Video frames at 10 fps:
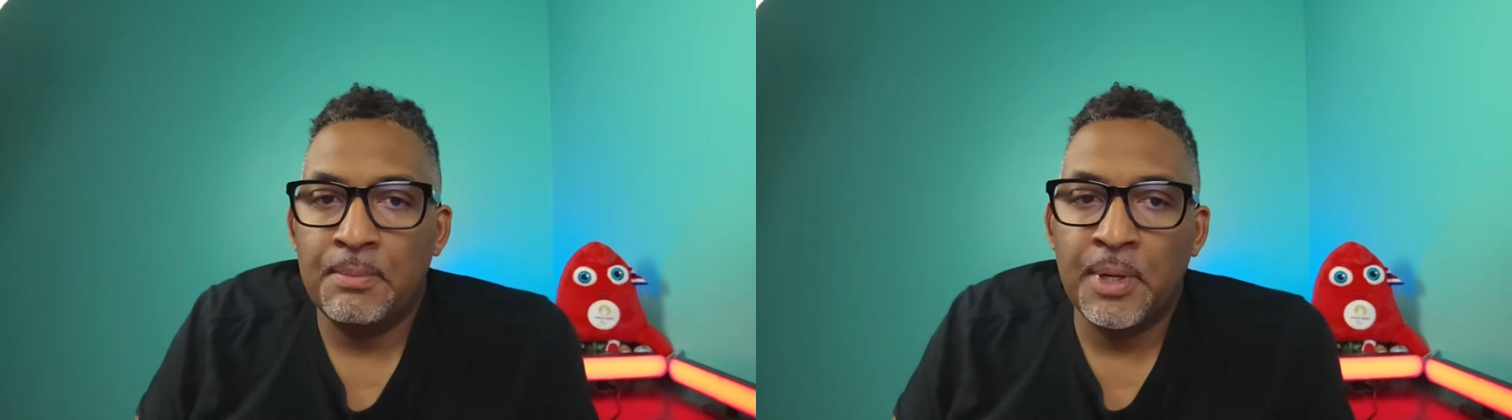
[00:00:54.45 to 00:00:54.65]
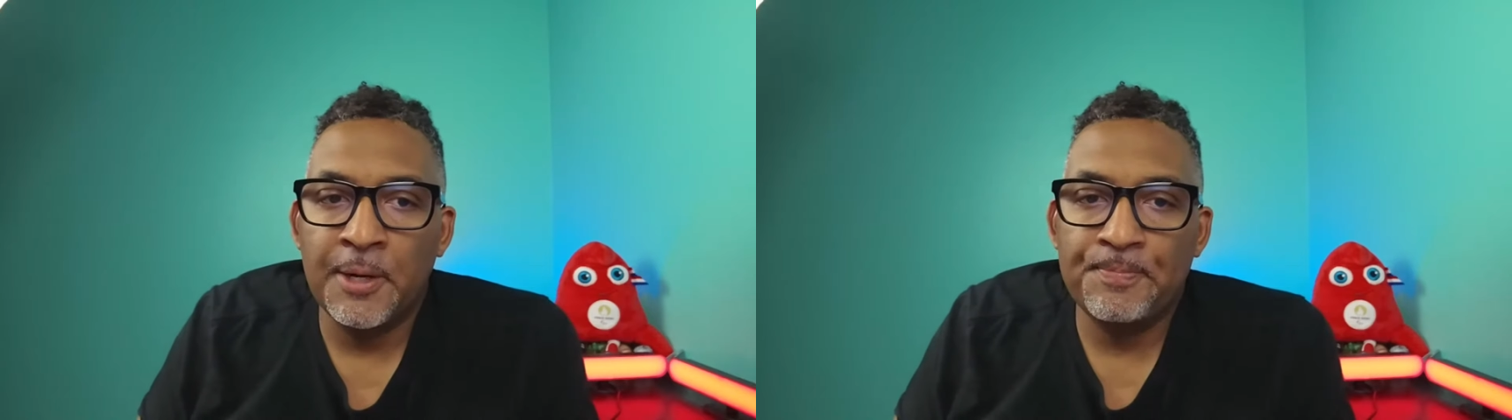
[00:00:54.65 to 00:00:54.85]

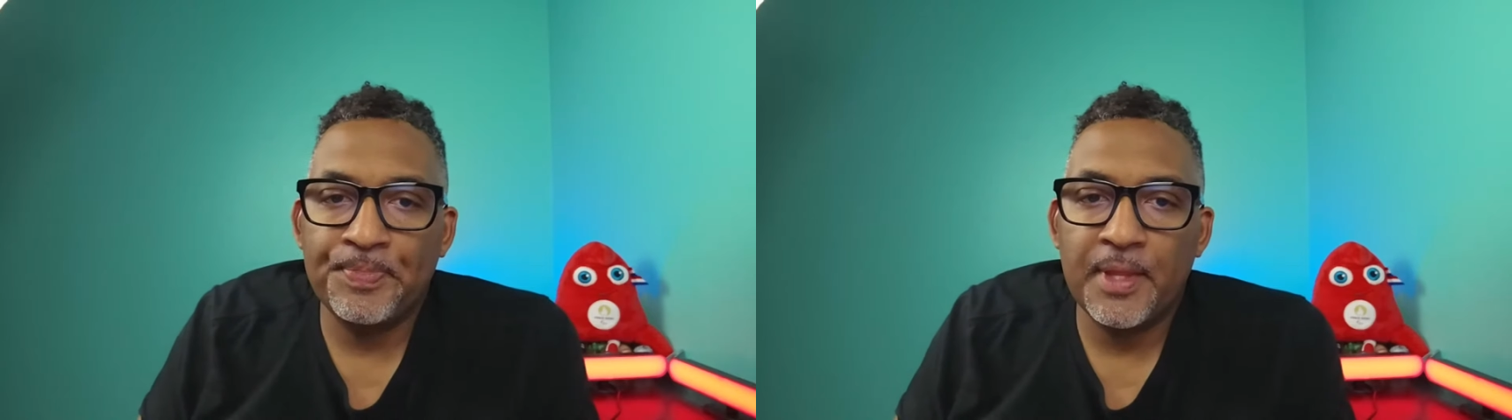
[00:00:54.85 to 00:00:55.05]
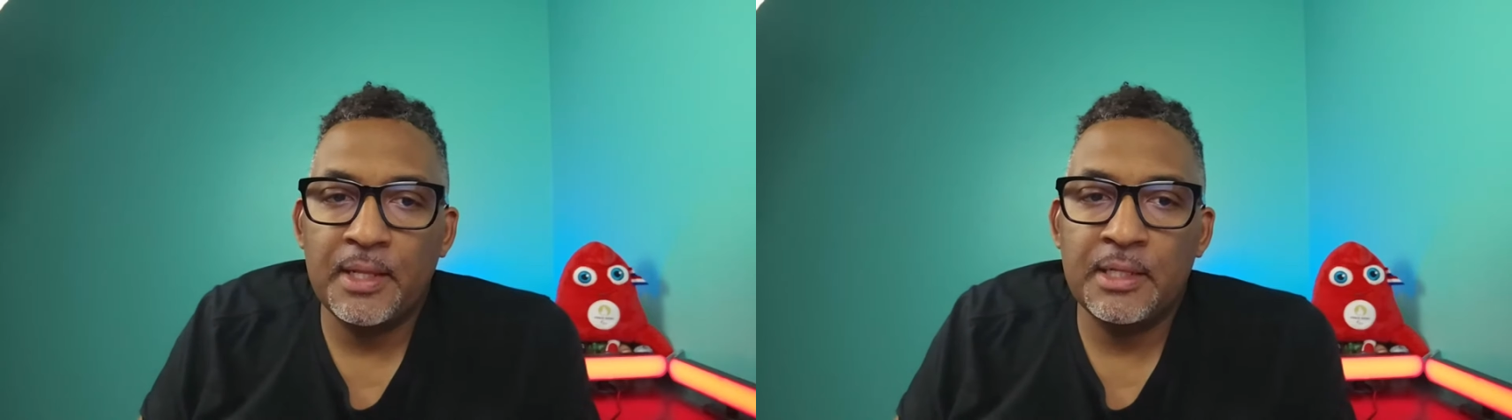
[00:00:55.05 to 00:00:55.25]
But
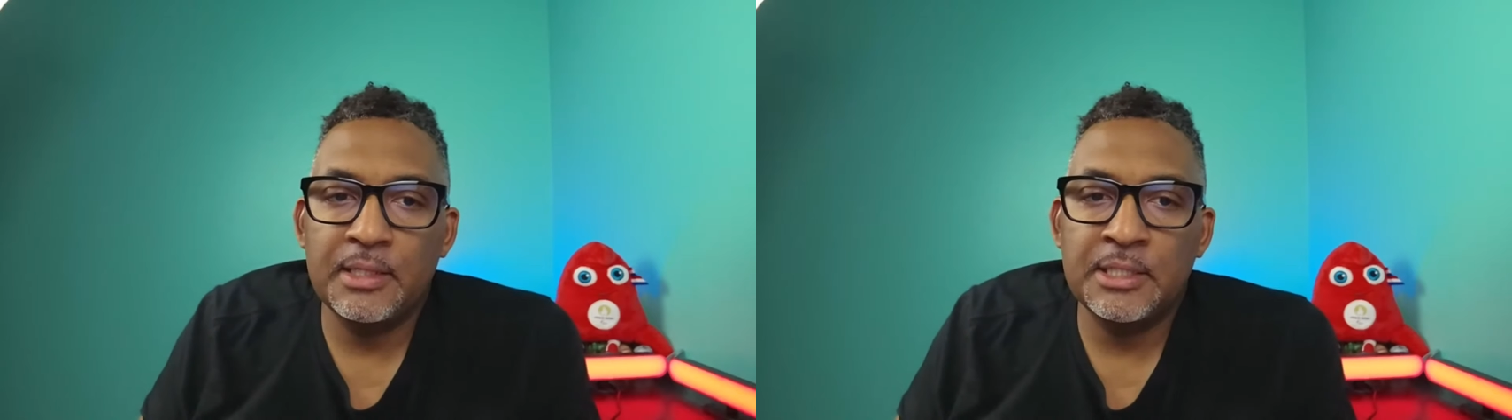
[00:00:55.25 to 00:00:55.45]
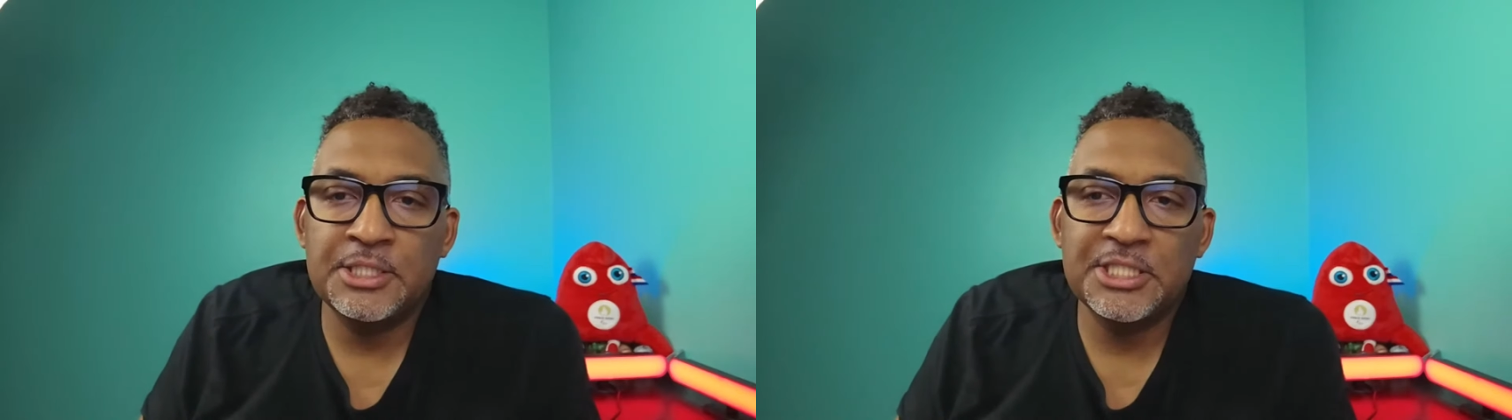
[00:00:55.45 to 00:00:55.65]

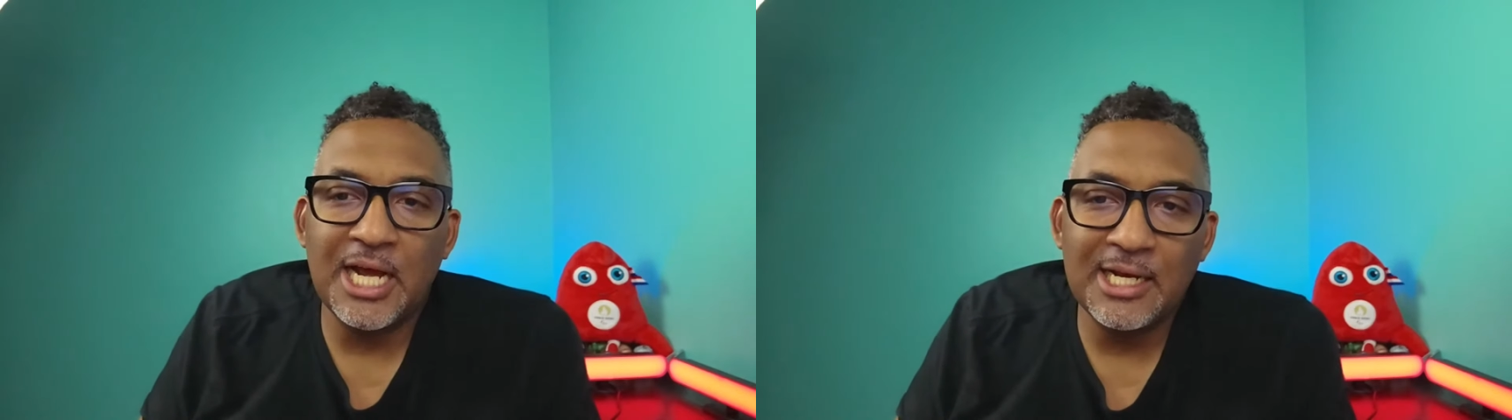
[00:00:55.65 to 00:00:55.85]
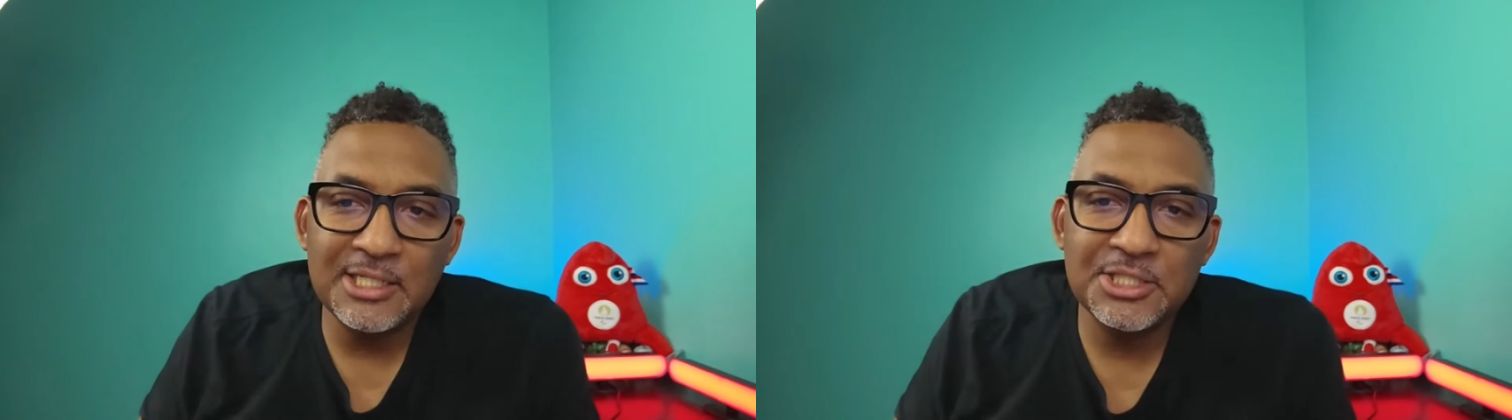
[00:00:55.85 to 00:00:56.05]
the
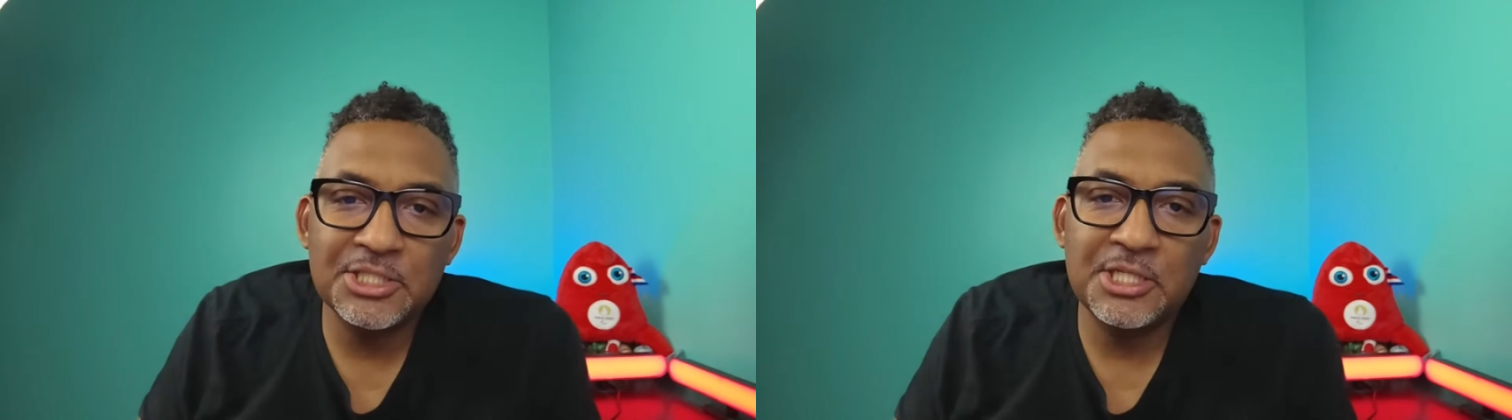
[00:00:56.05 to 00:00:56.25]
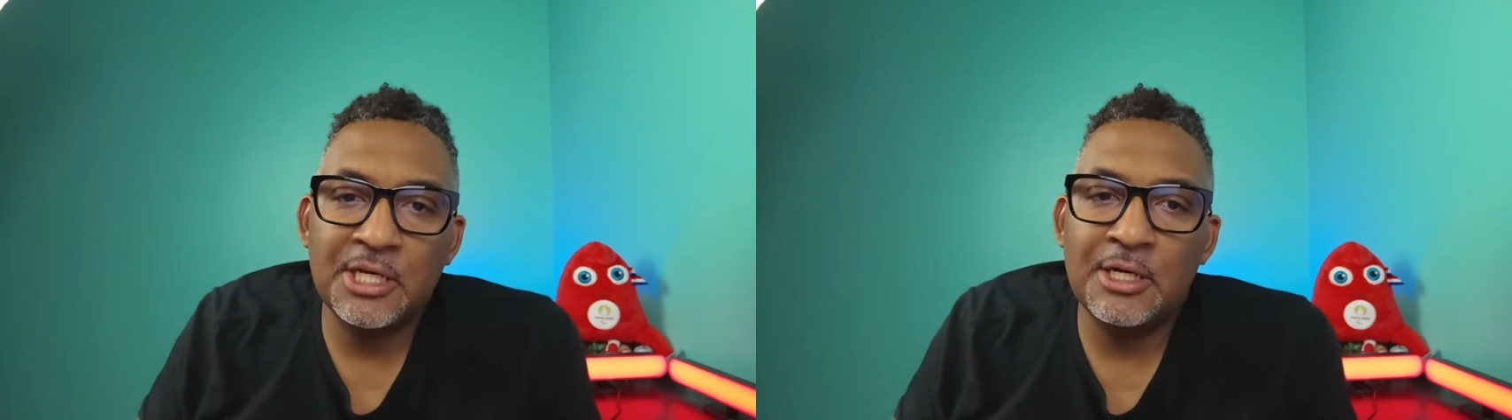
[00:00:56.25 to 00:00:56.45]

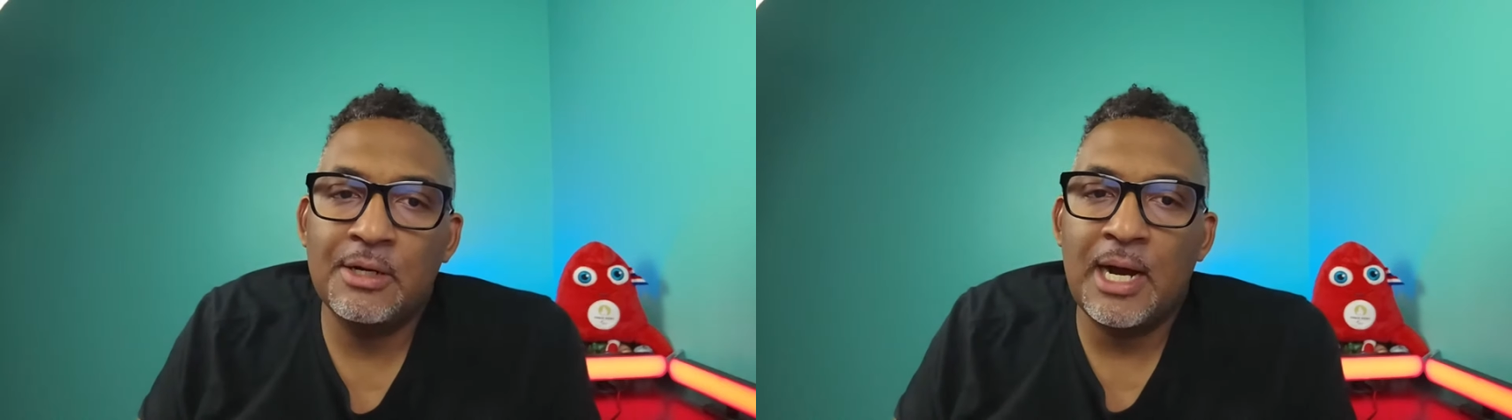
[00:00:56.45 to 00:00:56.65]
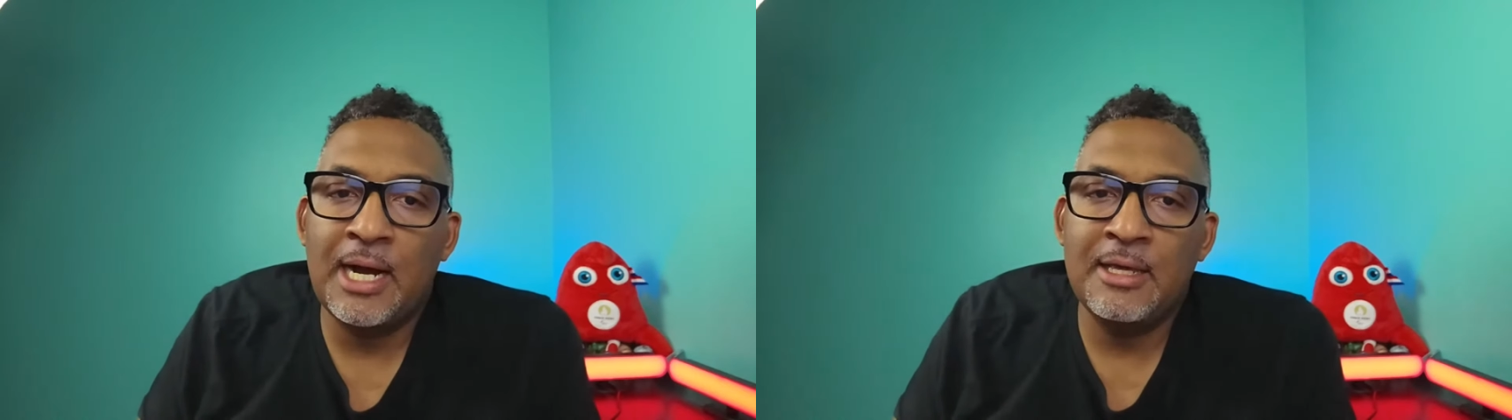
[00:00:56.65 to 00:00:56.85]
challenge
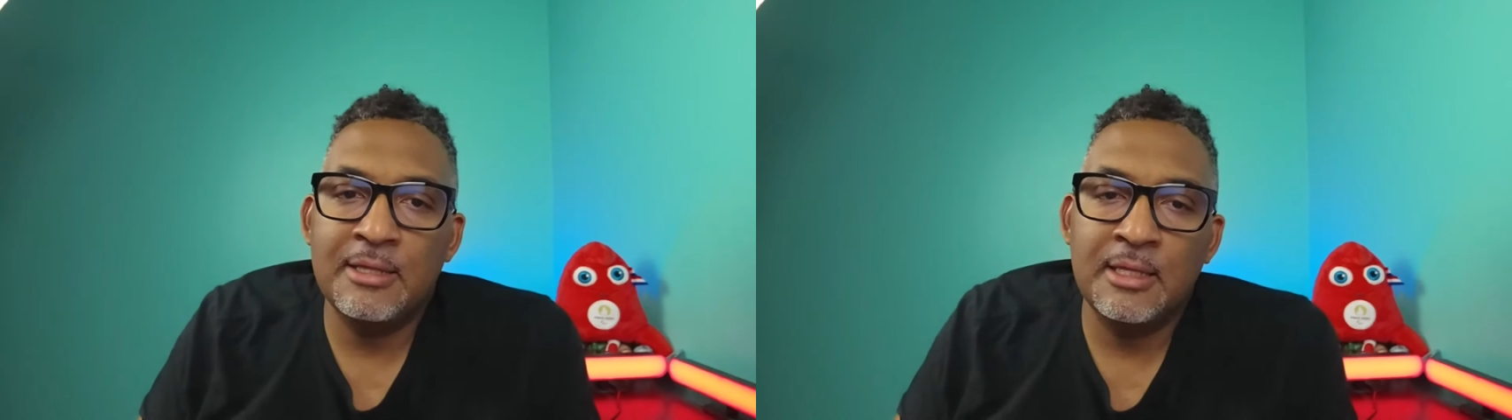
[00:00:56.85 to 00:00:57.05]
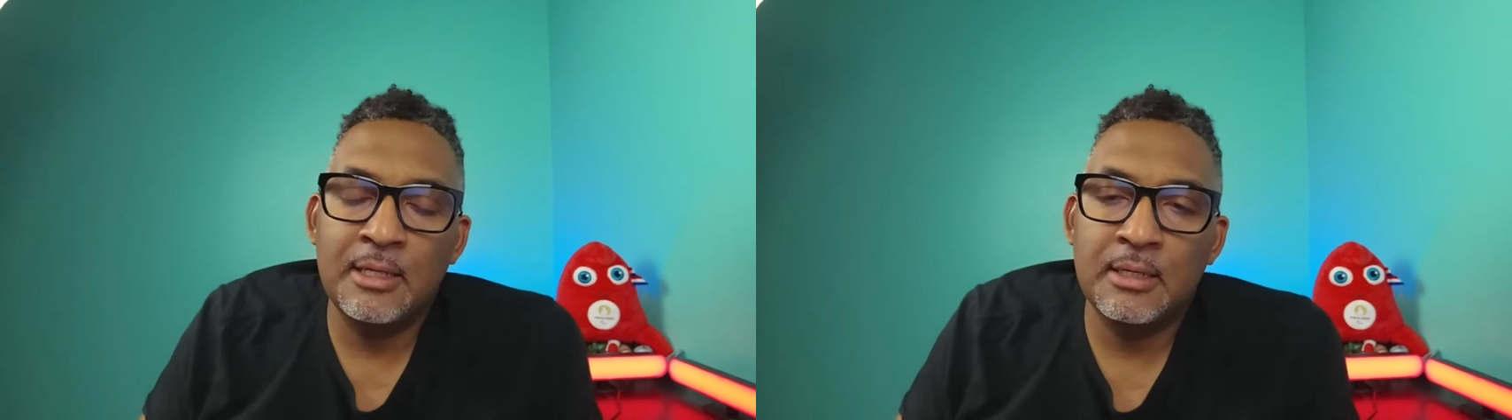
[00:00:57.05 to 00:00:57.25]
there, I
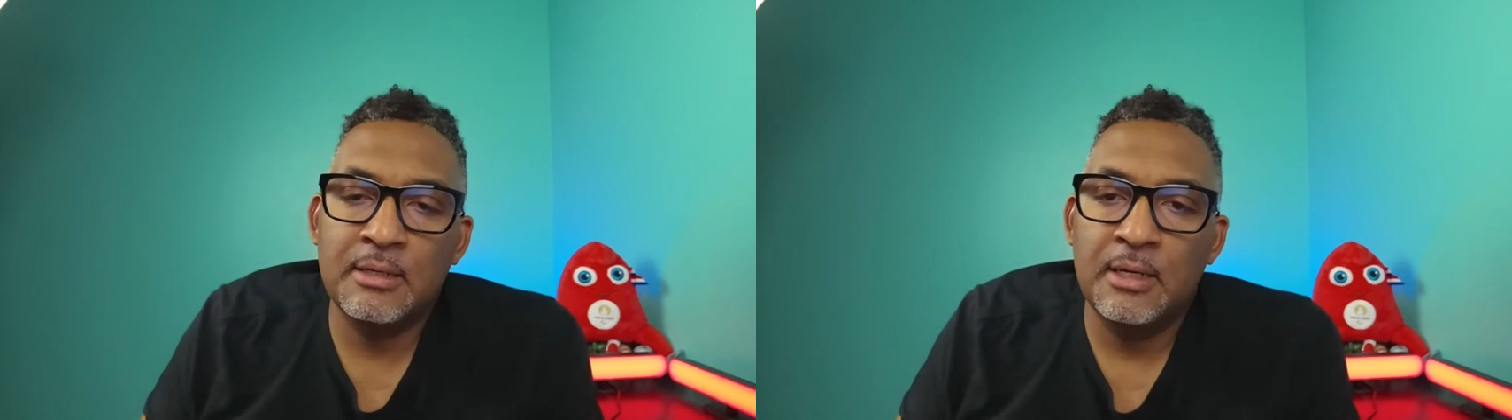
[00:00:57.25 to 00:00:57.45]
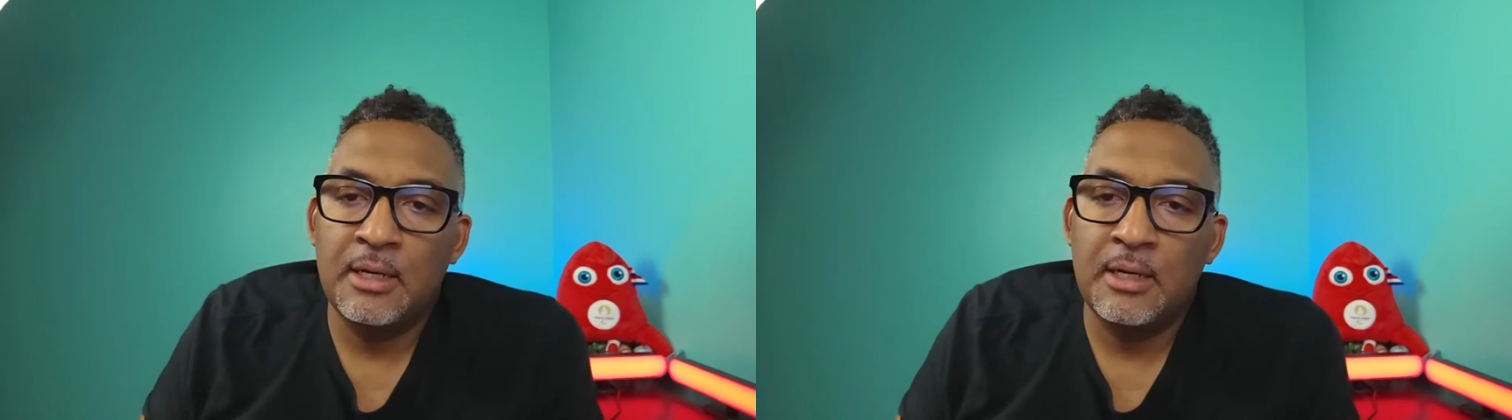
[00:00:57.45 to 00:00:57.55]
think,